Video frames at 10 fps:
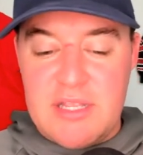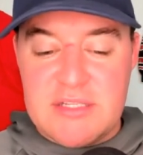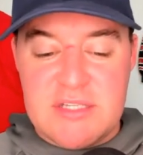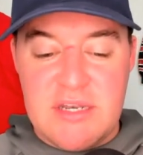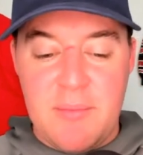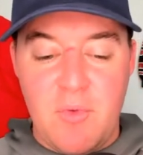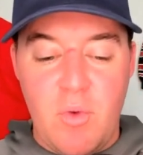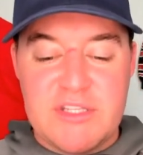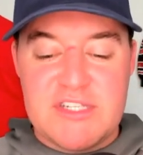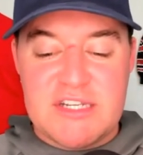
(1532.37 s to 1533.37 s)
He's the number
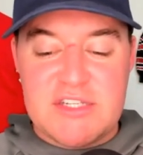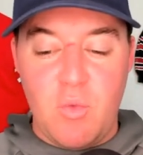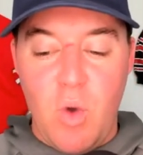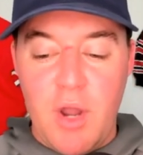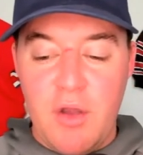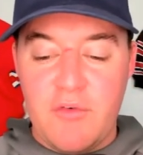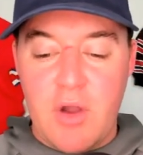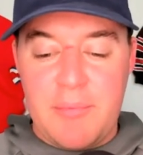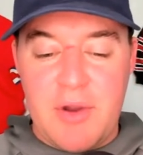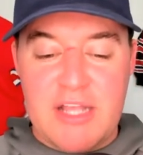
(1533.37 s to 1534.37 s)
161
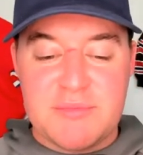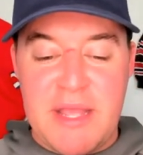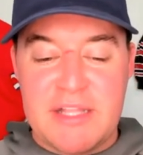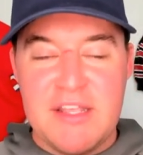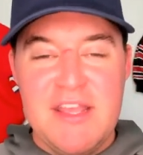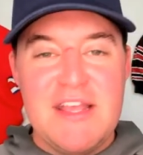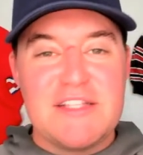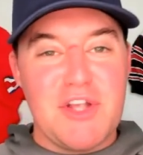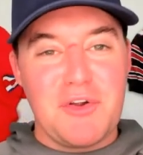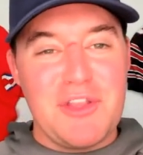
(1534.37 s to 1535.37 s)
overall prospect.
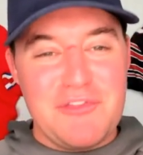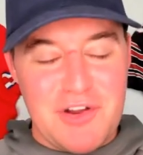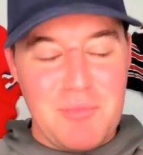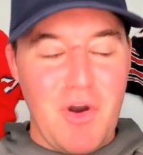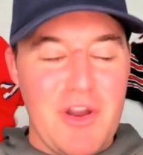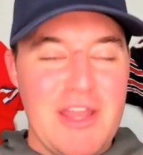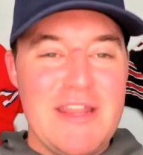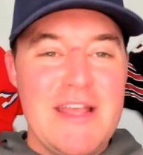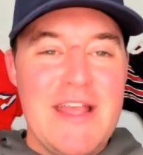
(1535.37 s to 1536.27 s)
It's early for Kamarian.